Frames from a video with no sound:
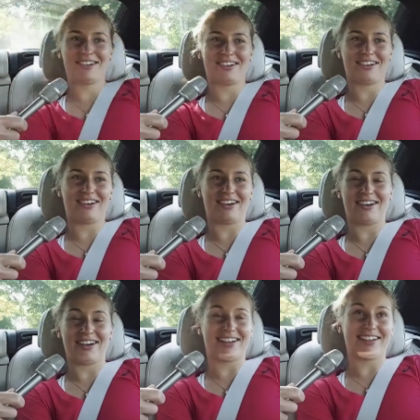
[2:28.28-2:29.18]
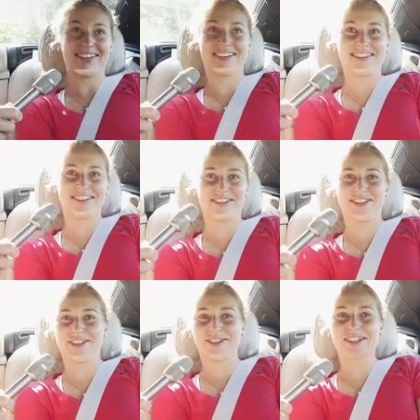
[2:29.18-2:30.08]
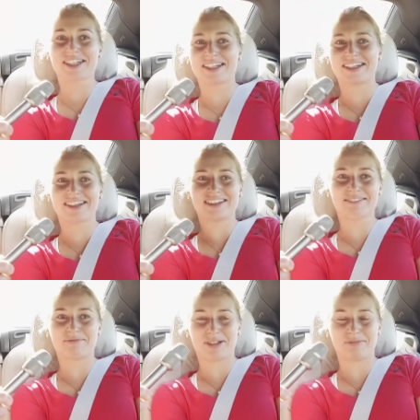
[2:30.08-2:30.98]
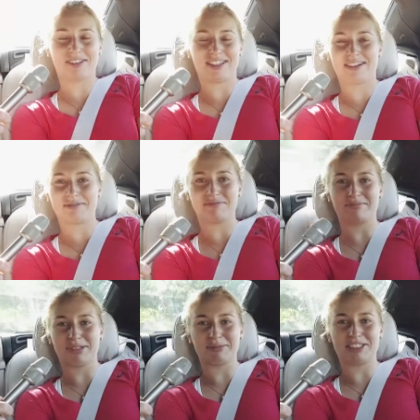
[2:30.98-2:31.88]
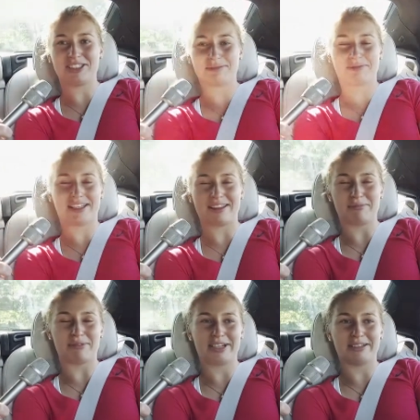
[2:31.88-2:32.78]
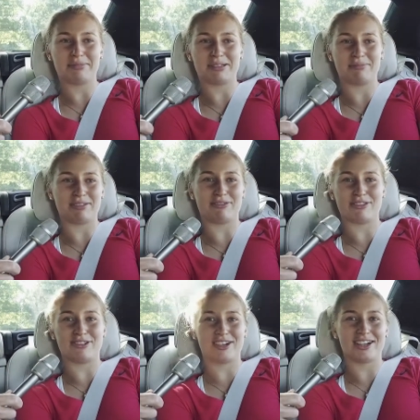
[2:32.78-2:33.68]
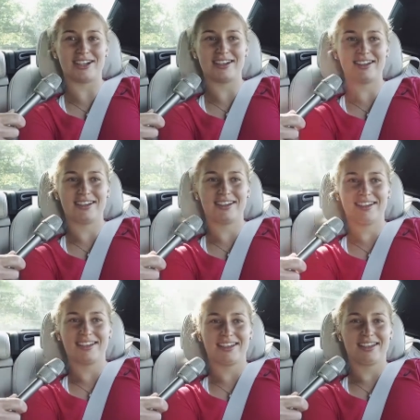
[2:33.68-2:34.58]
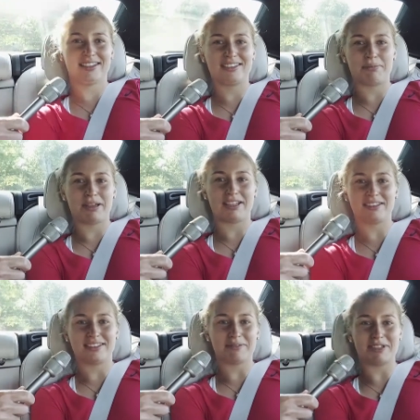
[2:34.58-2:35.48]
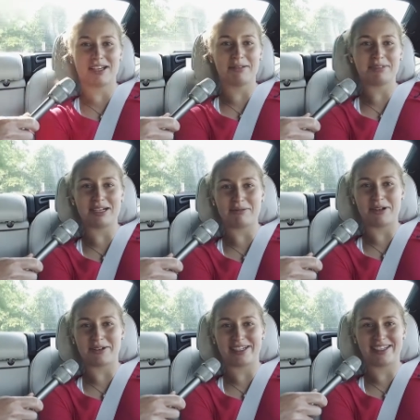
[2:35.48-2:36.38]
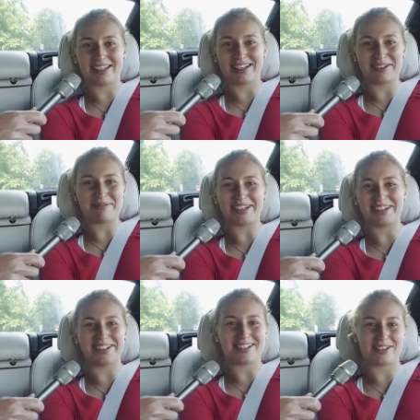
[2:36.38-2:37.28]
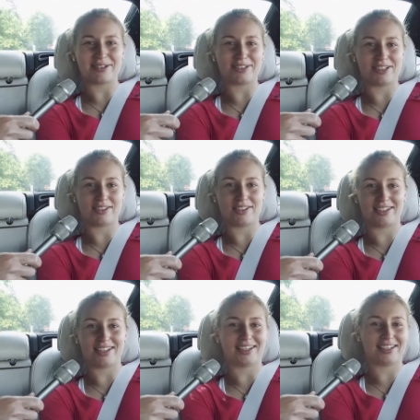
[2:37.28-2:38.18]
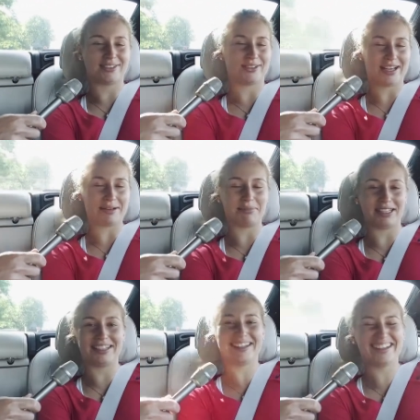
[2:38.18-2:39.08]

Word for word: Uh, during probably I'm probably just playing the point, but before it depends. Sometimes I'm already like, oh my god, it's so close, and I get too happy.